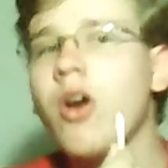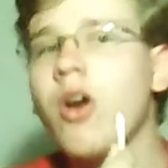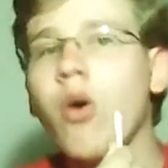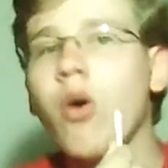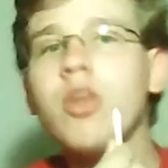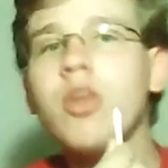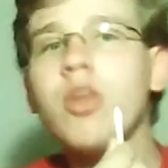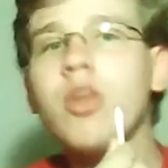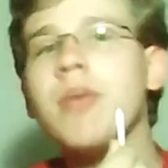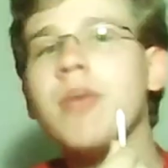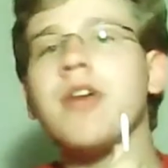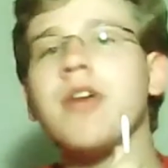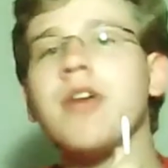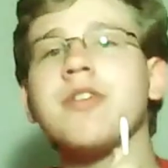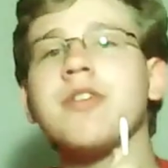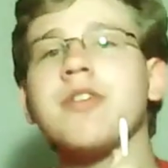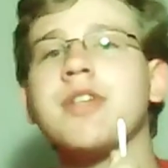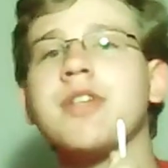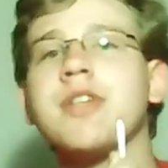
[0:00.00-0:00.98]
All that
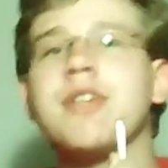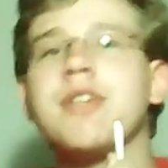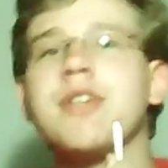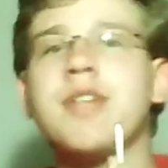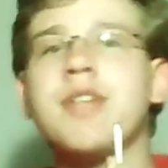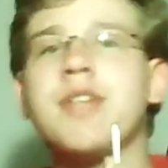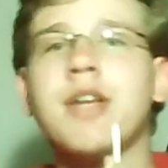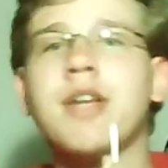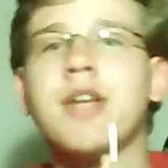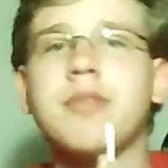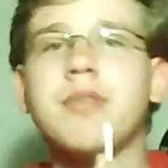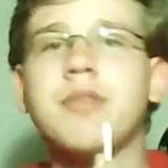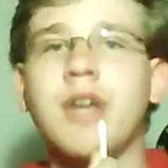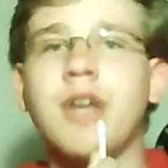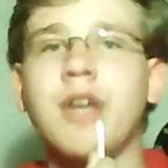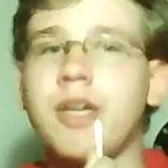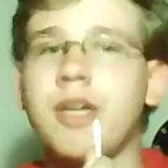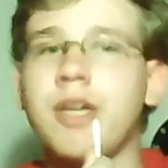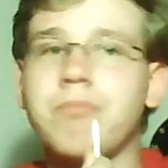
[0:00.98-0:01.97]
matters is that
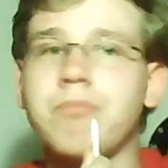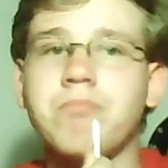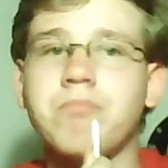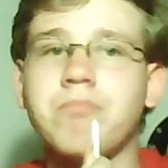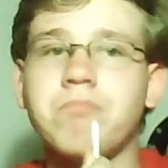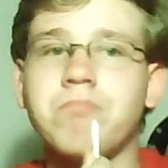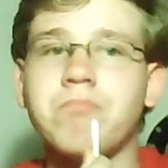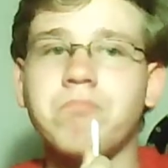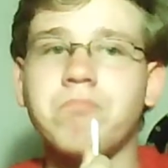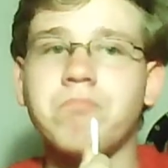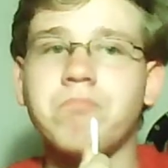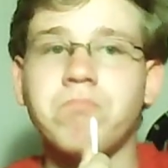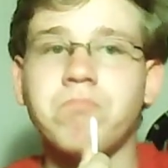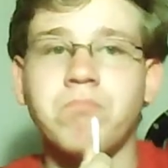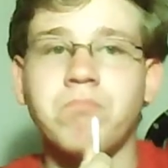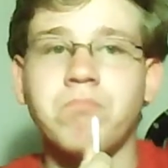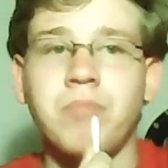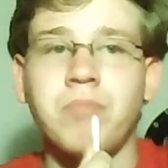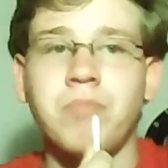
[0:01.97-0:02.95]
I
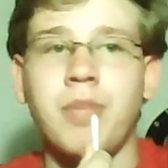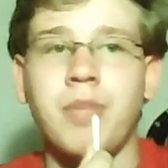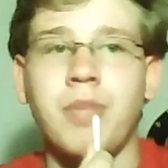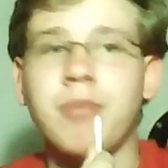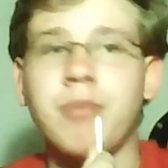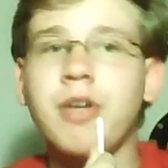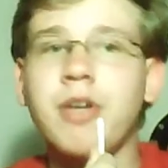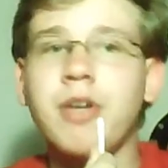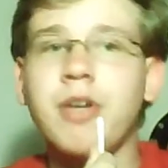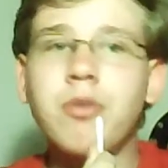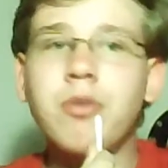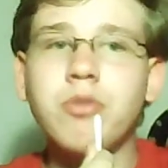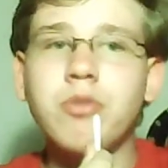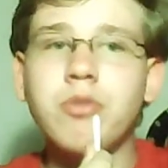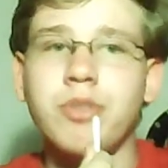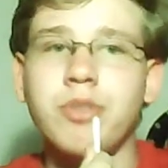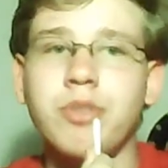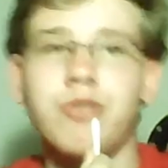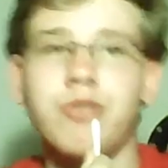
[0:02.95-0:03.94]
meet my
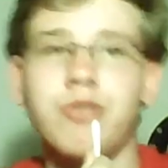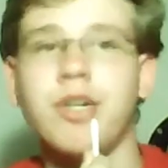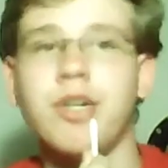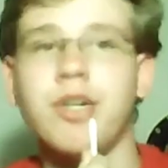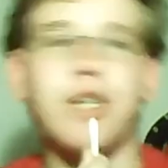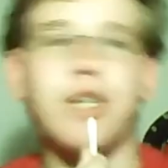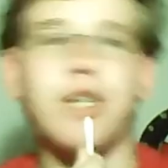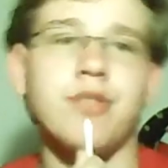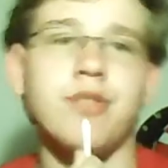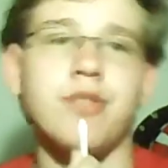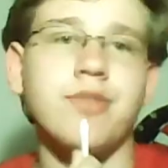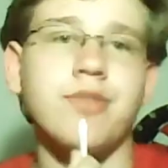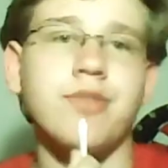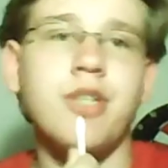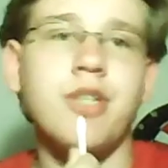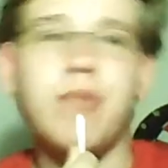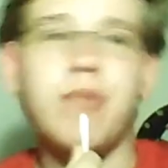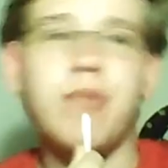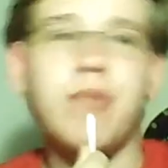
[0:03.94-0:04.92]
goal, which you guys have
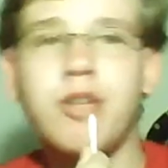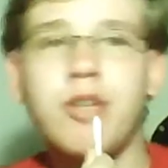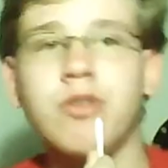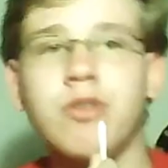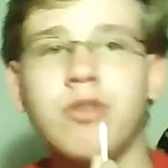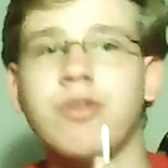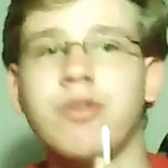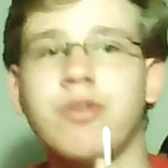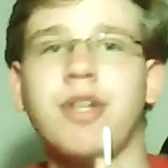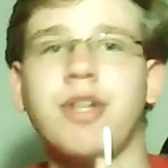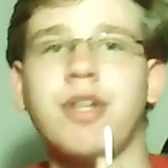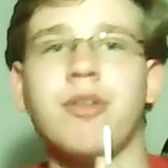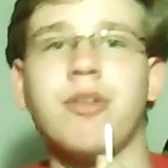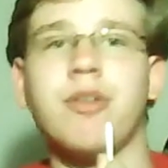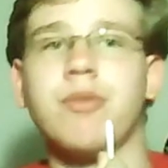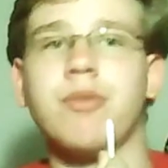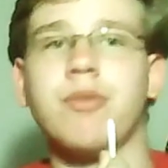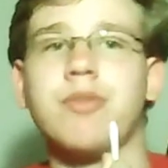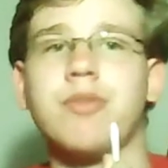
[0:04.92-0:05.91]
seen my goal
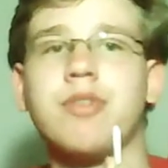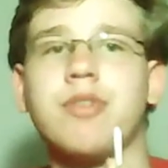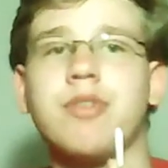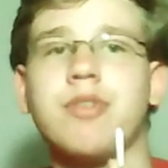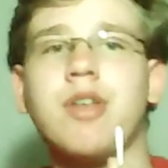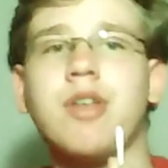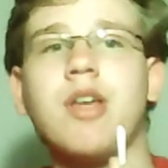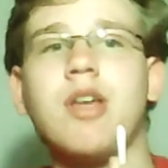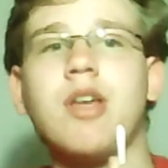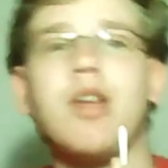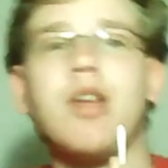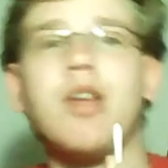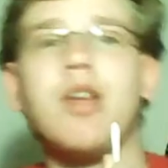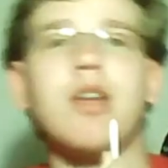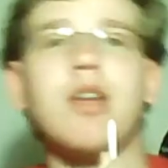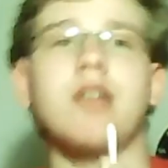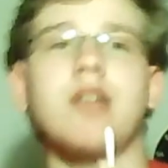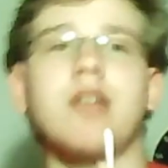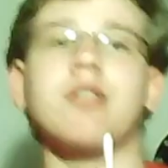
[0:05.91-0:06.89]
videos.
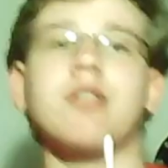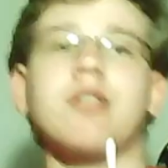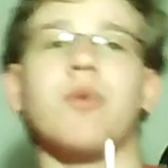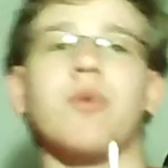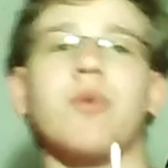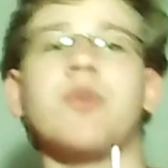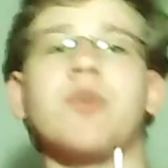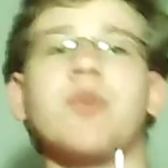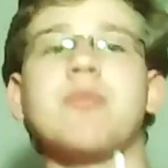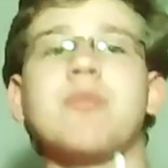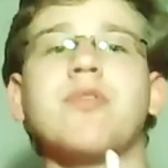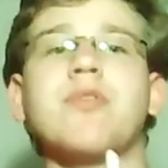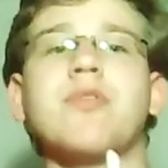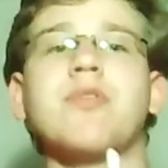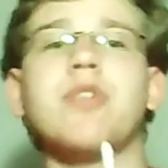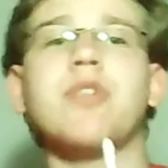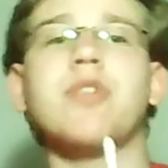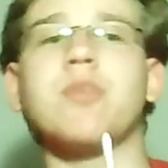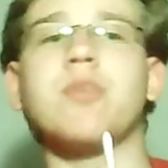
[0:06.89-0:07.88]
One right
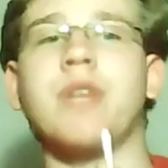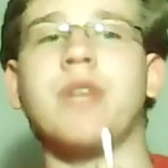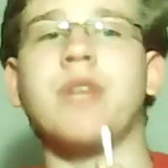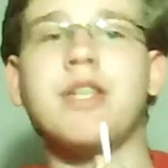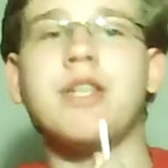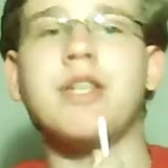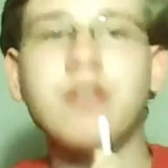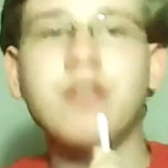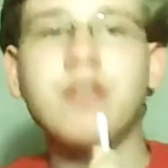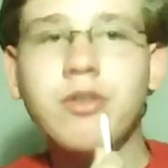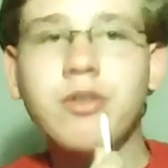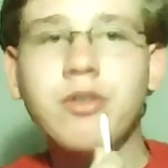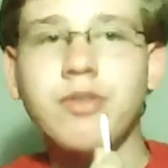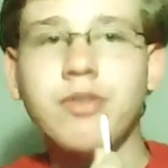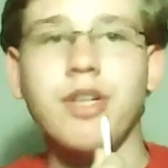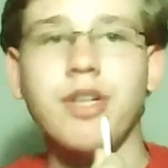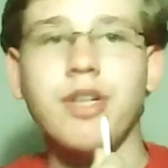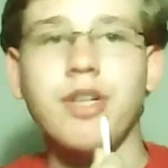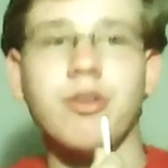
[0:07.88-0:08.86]
before this one is a goal
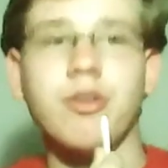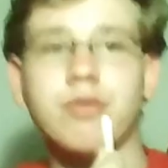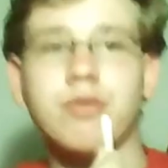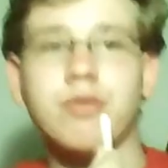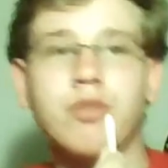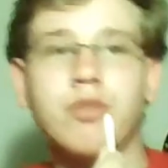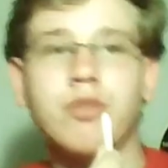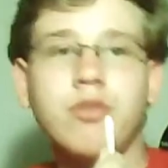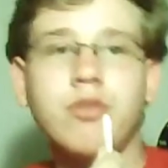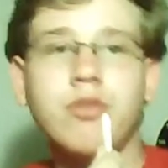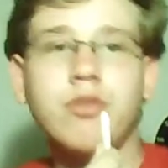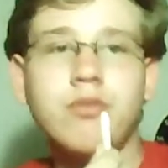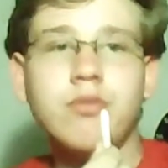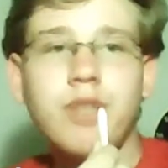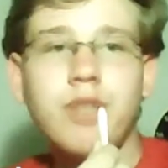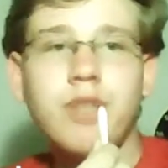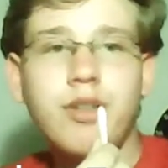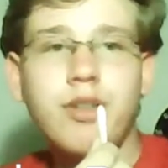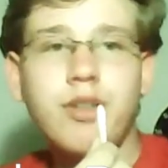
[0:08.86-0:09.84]
video, so
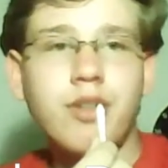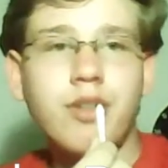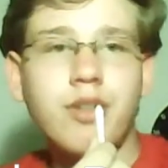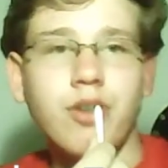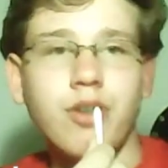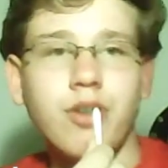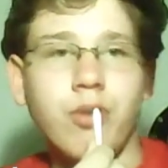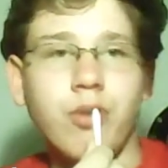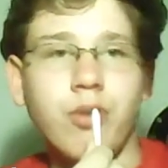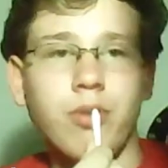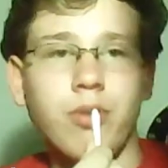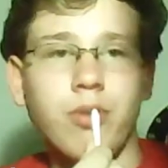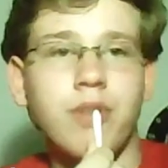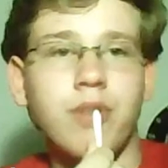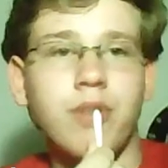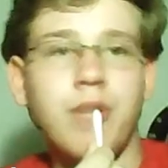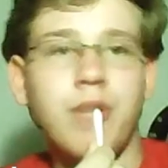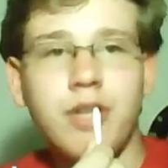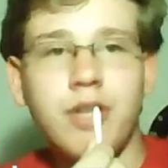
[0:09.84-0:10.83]
there you go.
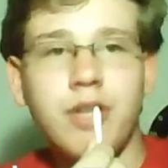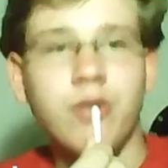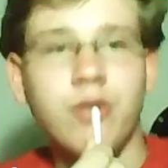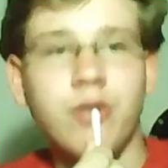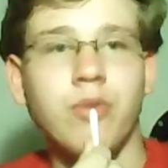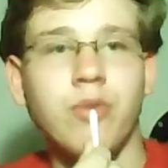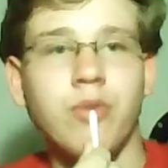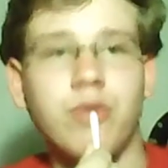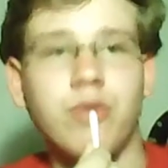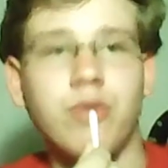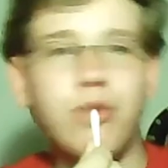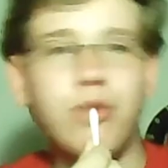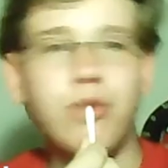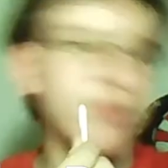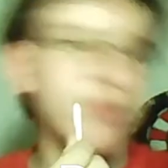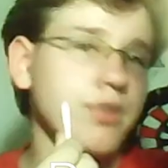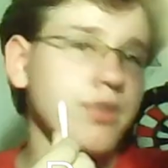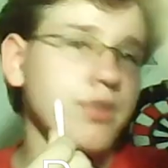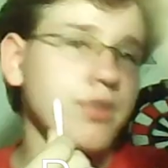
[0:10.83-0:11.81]
My goal,
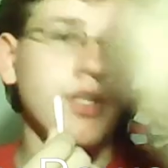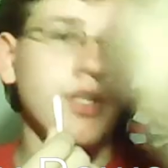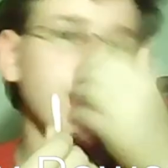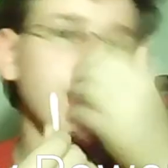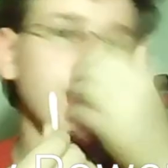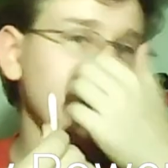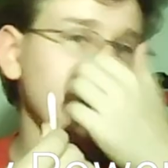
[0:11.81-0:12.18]
you see it,